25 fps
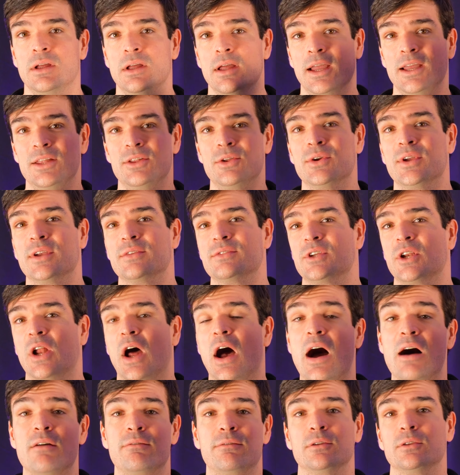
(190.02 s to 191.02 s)
Halo gives an
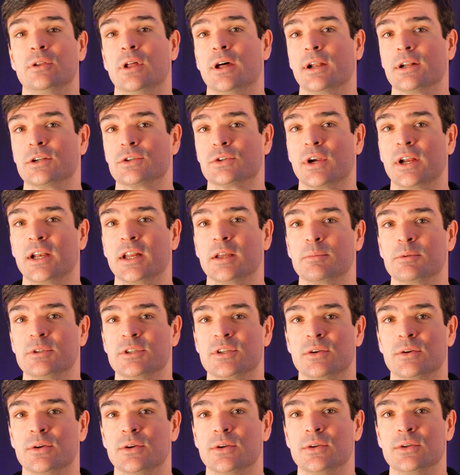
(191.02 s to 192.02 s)
awful lot of training
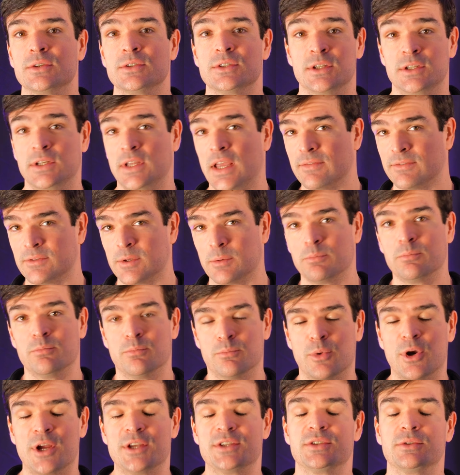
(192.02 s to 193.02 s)
materials and you have to
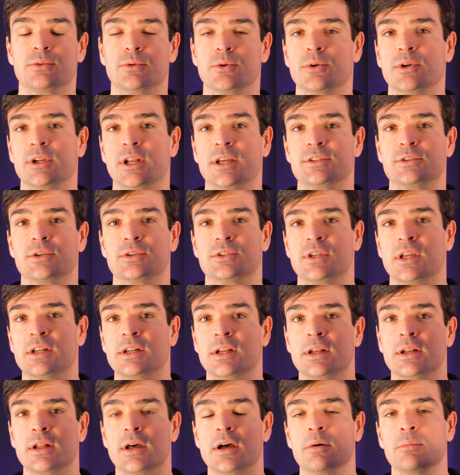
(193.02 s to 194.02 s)
press through it as you're
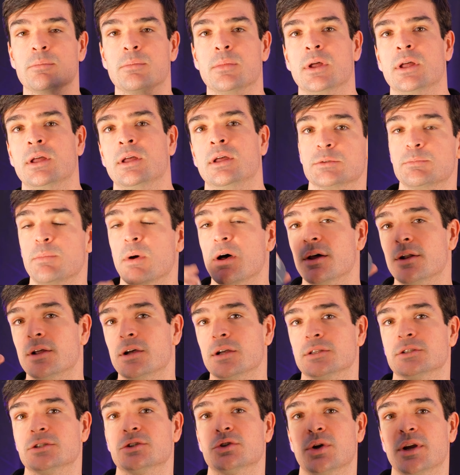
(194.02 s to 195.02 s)
setting it up.
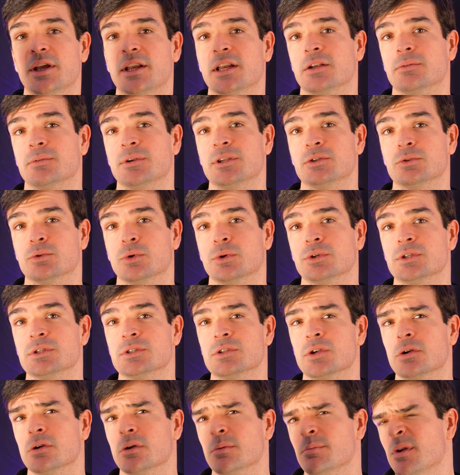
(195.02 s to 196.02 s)
SpotOn's training
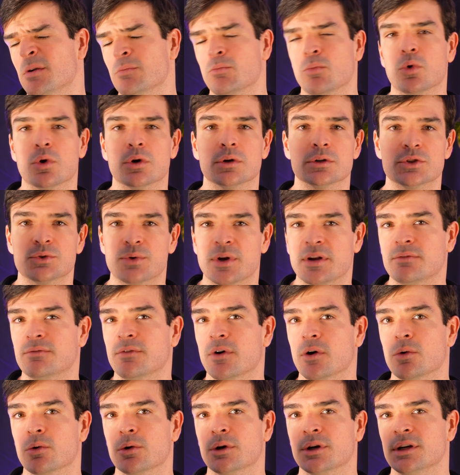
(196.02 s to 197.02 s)
resources are a bit more
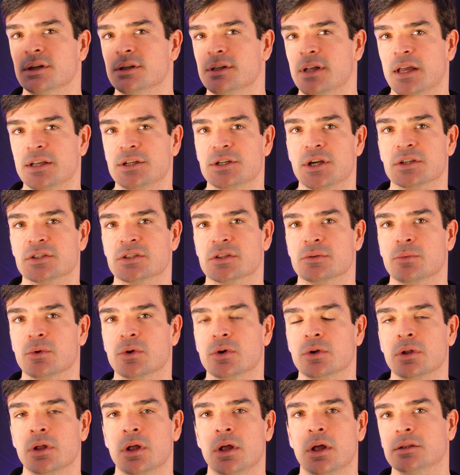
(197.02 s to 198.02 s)
straightforward and
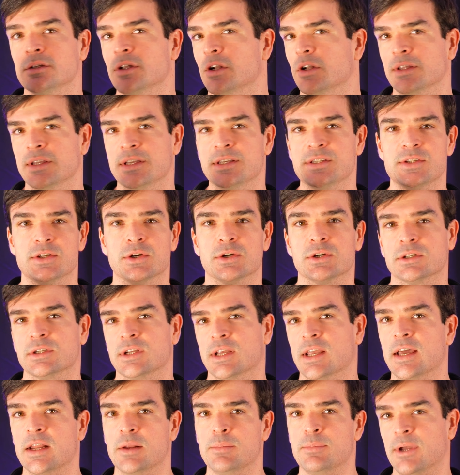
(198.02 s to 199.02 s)
digestible, a little easier to
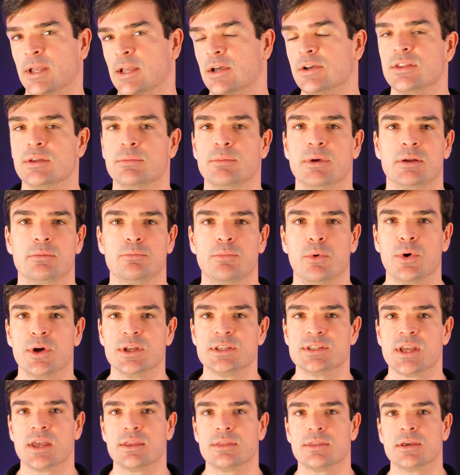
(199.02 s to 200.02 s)
kind of pick out the main
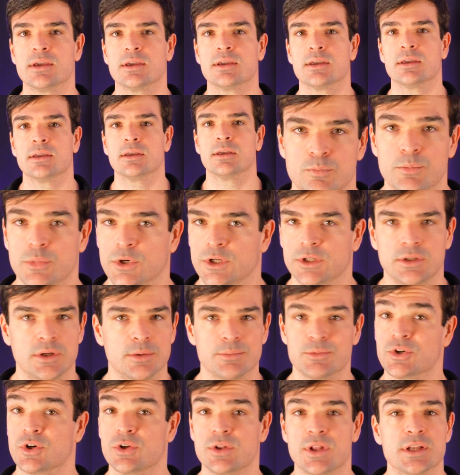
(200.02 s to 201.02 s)
points, I think. But
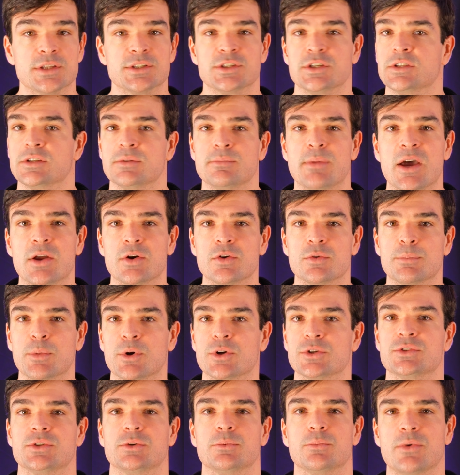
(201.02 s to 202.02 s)
I'm sure that's just a matter of
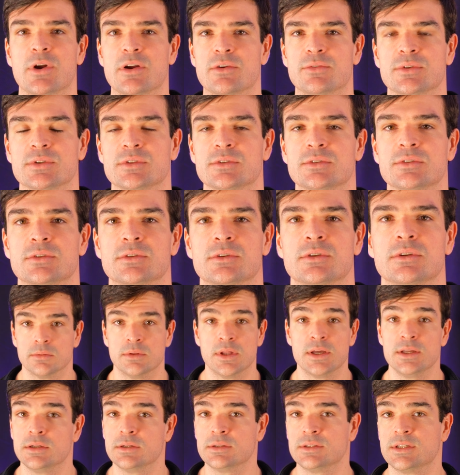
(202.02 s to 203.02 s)
personal preference.
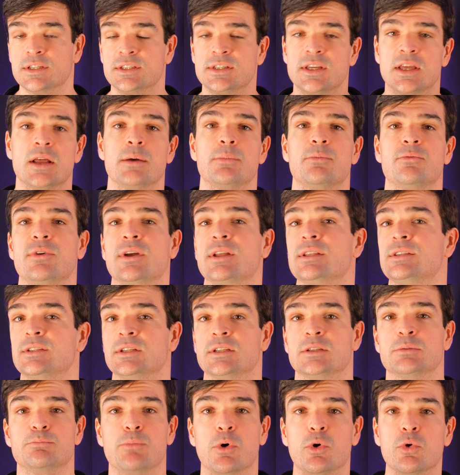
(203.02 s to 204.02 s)
Then to set up
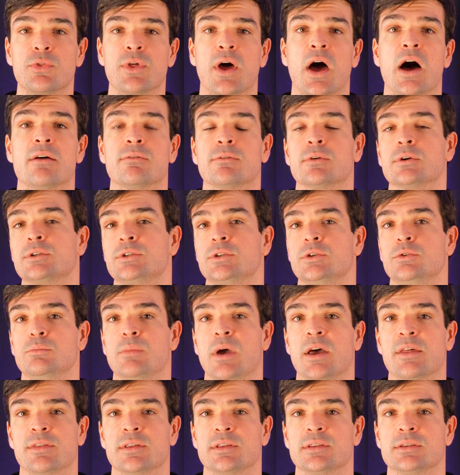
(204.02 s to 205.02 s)
fences, both offer two
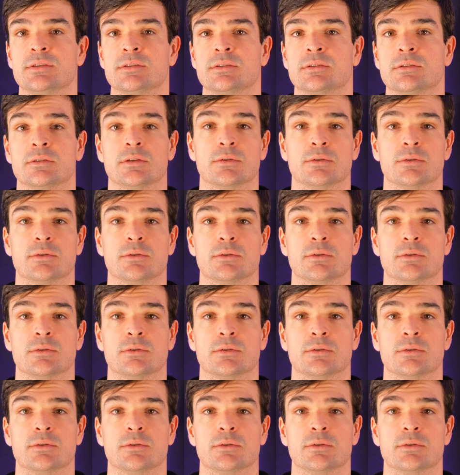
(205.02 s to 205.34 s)
methods.